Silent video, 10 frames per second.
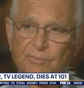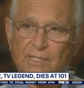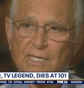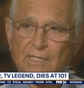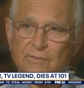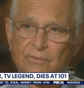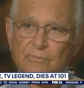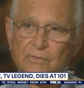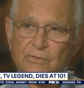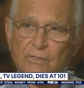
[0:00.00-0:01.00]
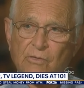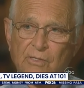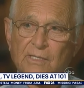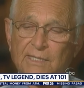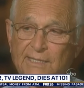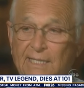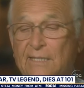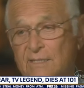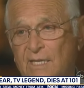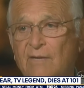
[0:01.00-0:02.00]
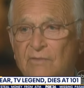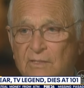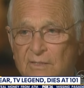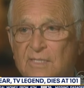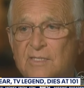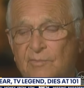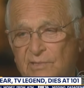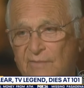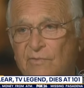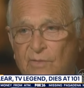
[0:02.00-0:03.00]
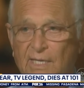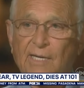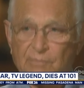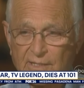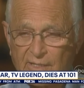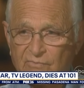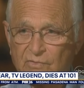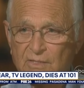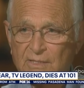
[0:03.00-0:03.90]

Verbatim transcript: God or, or, or aren't going to get to heaven unless they believe the way I believe